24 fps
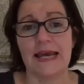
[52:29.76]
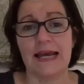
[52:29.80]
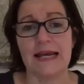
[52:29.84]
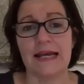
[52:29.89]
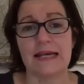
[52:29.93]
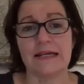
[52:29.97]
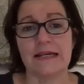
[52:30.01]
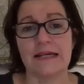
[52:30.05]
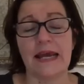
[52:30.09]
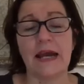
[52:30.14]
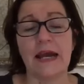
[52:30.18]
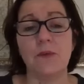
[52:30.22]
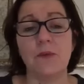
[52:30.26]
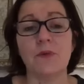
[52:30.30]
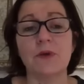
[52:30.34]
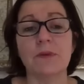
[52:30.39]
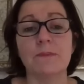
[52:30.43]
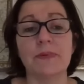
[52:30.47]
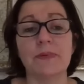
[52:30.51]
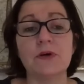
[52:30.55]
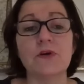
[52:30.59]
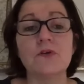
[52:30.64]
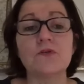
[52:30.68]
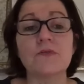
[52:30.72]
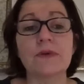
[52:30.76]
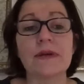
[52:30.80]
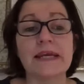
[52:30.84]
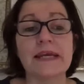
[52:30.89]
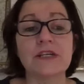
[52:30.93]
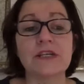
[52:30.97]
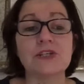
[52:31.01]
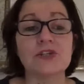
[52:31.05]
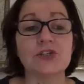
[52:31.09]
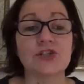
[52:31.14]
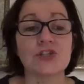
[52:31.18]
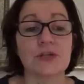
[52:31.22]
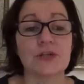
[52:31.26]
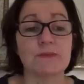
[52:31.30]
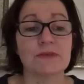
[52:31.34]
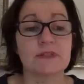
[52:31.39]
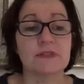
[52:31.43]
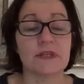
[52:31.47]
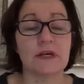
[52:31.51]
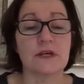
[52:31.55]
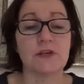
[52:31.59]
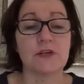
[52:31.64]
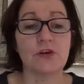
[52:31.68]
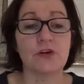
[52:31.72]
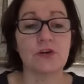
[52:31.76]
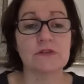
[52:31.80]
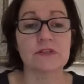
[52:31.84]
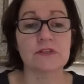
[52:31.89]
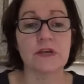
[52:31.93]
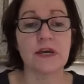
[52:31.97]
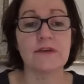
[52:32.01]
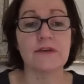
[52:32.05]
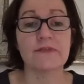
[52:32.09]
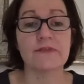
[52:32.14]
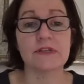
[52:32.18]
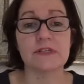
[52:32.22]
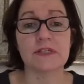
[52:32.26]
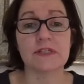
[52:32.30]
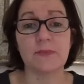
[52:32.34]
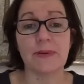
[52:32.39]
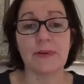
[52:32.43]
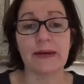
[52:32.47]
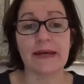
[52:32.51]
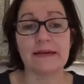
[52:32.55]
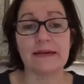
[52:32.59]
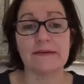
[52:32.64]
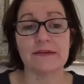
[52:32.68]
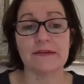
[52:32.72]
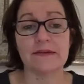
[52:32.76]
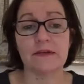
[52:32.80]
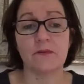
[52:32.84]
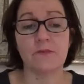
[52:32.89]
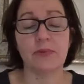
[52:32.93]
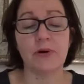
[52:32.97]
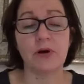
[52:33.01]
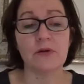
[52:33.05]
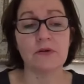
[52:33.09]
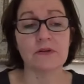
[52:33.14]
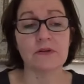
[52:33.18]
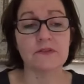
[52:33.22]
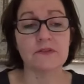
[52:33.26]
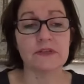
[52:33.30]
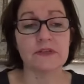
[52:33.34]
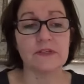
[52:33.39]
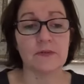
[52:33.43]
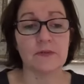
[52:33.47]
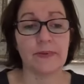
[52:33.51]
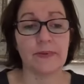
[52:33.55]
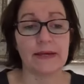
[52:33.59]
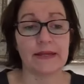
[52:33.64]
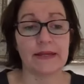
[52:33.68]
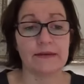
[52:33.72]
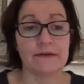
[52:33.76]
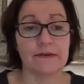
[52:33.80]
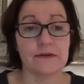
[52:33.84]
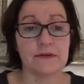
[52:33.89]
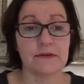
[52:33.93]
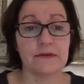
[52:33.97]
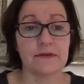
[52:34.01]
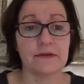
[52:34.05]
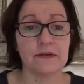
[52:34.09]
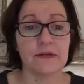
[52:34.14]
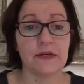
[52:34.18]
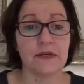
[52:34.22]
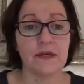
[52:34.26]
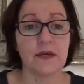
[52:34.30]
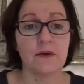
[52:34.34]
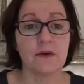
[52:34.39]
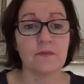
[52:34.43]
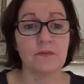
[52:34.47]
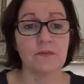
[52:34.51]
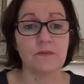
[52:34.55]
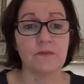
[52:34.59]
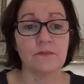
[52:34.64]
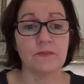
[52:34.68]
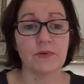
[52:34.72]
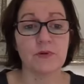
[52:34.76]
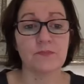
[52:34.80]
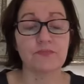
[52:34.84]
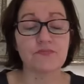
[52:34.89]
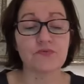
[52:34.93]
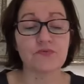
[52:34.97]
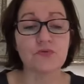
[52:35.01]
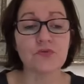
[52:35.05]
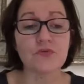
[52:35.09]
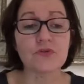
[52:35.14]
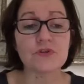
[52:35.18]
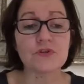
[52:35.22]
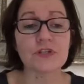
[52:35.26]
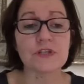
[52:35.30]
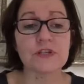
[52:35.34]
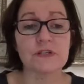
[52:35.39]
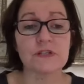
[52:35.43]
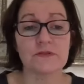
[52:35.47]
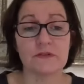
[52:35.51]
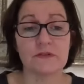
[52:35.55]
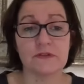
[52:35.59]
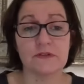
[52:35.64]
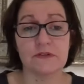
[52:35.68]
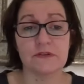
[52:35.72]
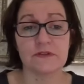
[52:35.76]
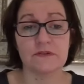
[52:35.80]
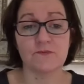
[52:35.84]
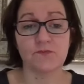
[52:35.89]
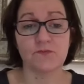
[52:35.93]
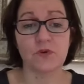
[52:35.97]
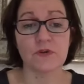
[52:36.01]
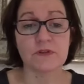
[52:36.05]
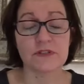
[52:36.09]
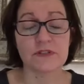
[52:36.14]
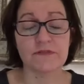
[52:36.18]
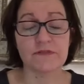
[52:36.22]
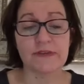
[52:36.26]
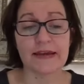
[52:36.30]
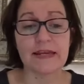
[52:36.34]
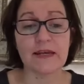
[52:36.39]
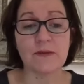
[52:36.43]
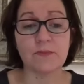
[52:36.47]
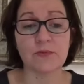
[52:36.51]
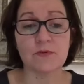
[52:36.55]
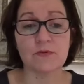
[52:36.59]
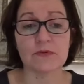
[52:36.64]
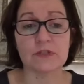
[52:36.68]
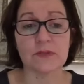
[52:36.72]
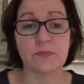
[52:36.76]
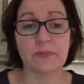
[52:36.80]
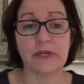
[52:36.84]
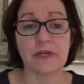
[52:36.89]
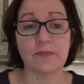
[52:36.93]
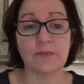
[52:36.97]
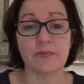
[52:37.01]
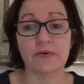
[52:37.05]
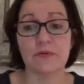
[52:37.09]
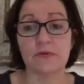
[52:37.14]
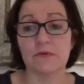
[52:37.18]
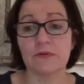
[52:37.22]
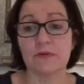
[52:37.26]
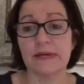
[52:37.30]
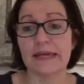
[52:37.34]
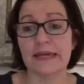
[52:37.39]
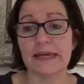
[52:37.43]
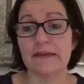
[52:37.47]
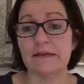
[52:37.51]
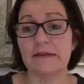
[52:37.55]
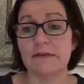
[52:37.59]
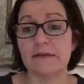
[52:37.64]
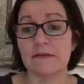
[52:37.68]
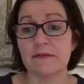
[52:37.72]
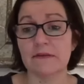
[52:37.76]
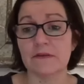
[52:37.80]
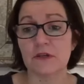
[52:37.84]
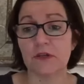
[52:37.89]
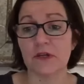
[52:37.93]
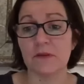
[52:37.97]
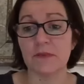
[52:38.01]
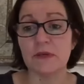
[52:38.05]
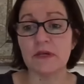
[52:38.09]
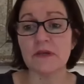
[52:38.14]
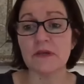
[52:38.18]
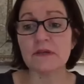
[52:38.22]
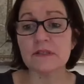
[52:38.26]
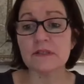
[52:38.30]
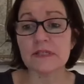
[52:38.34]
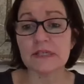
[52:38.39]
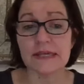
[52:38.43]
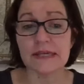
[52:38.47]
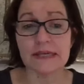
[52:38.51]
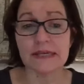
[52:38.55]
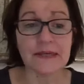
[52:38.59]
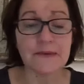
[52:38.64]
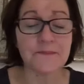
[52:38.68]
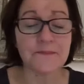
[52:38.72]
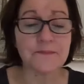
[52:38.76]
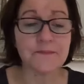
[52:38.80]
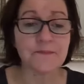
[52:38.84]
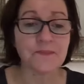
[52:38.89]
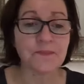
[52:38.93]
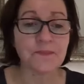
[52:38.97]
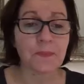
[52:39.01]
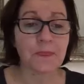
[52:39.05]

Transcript: and how we build relationships that are not service dependent and policy dependent, but broaden what's available to people in the community,